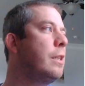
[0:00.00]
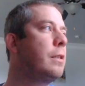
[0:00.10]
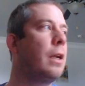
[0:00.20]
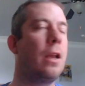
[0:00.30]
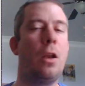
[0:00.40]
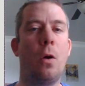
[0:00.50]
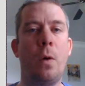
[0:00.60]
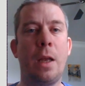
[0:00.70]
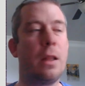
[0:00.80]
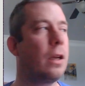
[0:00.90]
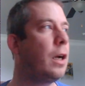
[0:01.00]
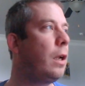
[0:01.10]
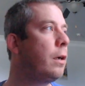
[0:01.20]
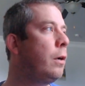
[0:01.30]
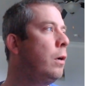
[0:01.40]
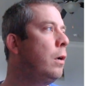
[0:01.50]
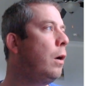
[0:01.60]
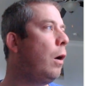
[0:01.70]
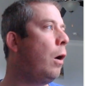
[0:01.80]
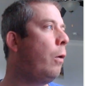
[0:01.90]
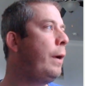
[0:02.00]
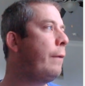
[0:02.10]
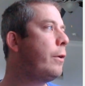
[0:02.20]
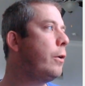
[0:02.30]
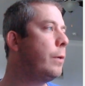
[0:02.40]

Instead of knowing the color, all we have to do